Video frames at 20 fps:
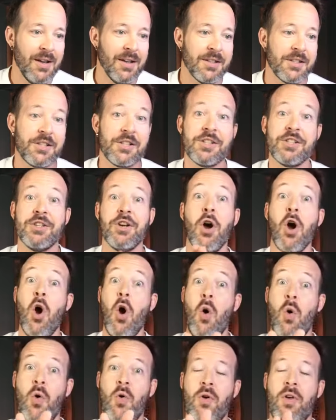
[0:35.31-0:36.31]

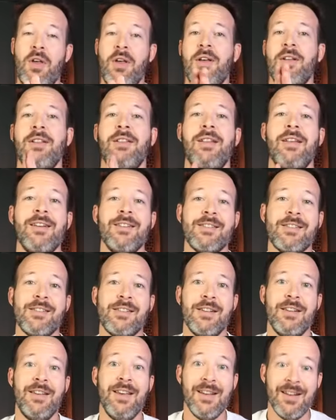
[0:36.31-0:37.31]
So
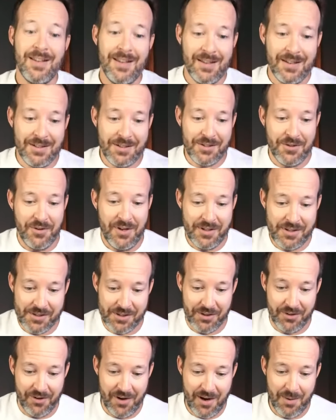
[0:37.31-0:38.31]
let's get into
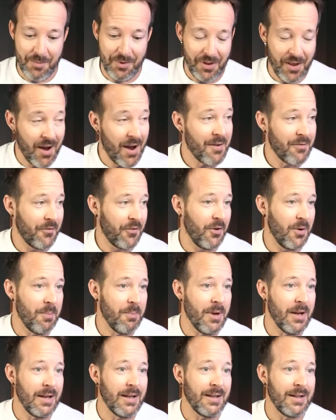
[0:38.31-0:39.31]
Instagram Live for a
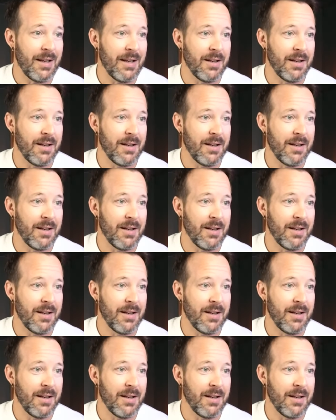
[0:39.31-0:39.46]
minute